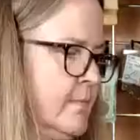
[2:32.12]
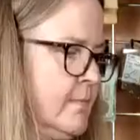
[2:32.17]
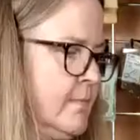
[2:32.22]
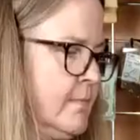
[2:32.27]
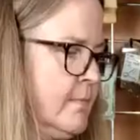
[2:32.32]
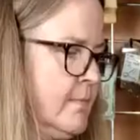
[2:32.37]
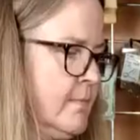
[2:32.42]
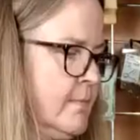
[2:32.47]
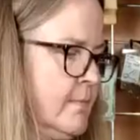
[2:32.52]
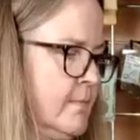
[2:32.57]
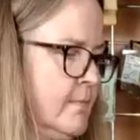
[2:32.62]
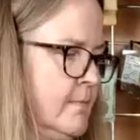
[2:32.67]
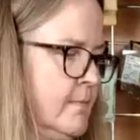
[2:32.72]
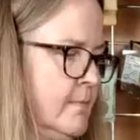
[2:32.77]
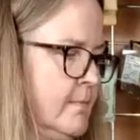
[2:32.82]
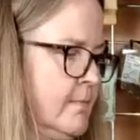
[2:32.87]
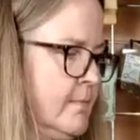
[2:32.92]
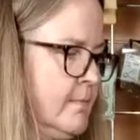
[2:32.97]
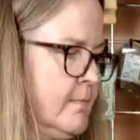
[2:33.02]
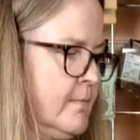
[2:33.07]

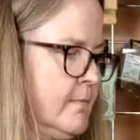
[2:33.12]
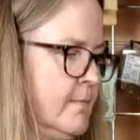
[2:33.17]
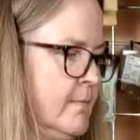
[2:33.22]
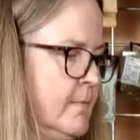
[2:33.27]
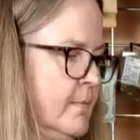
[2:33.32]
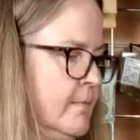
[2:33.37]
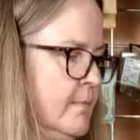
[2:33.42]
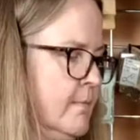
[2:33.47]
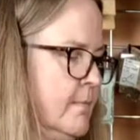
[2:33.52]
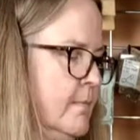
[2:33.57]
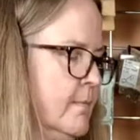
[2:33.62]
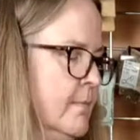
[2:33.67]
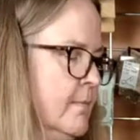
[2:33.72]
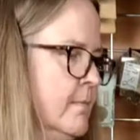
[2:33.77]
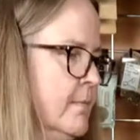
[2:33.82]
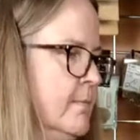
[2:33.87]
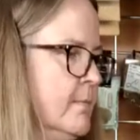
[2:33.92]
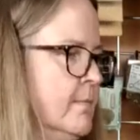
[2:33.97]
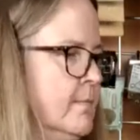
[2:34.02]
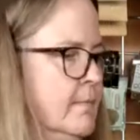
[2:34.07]

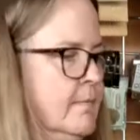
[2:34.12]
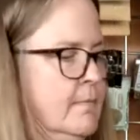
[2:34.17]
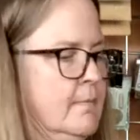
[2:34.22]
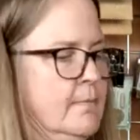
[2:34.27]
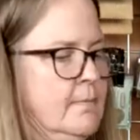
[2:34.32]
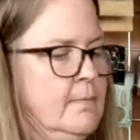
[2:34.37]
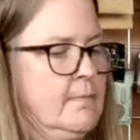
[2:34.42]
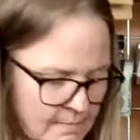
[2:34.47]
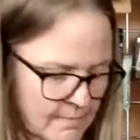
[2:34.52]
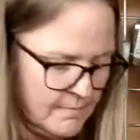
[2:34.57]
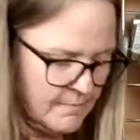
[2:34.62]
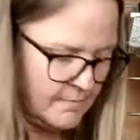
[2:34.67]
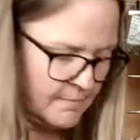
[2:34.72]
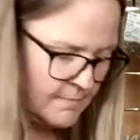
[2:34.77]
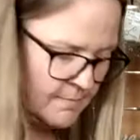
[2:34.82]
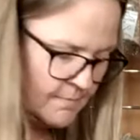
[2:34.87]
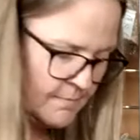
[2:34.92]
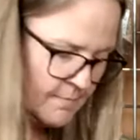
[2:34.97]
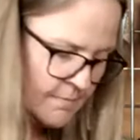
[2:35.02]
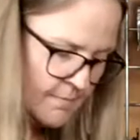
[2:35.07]

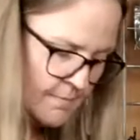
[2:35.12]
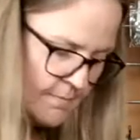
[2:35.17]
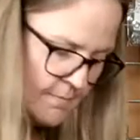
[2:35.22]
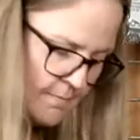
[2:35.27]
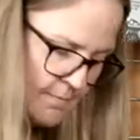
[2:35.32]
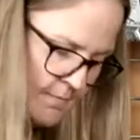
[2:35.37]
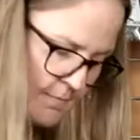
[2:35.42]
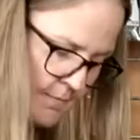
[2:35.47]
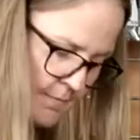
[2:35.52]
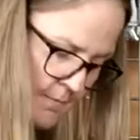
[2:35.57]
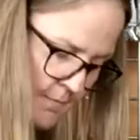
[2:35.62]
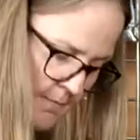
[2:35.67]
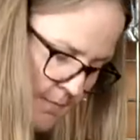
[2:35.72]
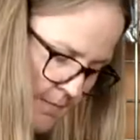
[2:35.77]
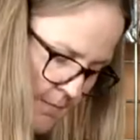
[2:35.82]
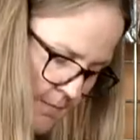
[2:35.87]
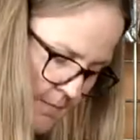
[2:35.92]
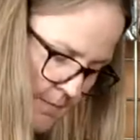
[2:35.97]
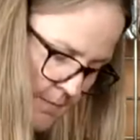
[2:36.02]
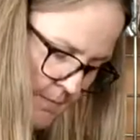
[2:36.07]

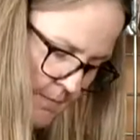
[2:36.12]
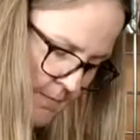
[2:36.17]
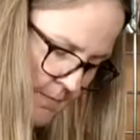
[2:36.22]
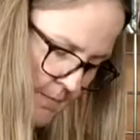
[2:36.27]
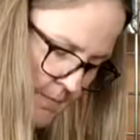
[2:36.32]
(silence)